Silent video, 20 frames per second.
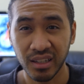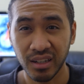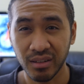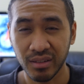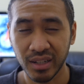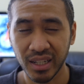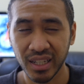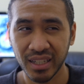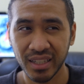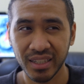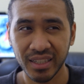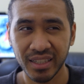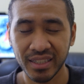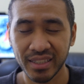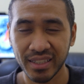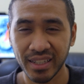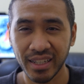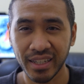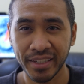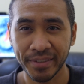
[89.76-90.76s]
That
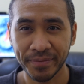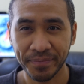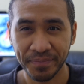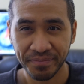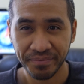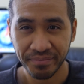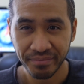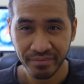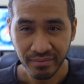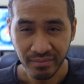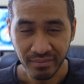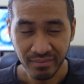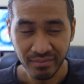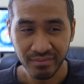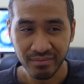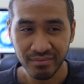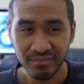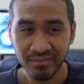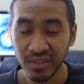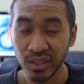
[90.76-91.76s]
is like
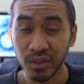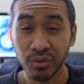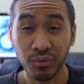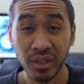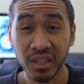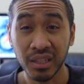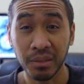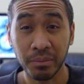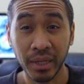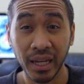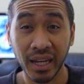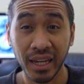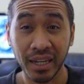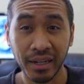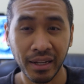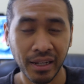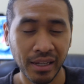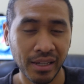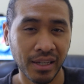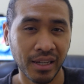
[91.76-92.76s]
really
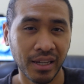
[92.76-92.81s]
bad.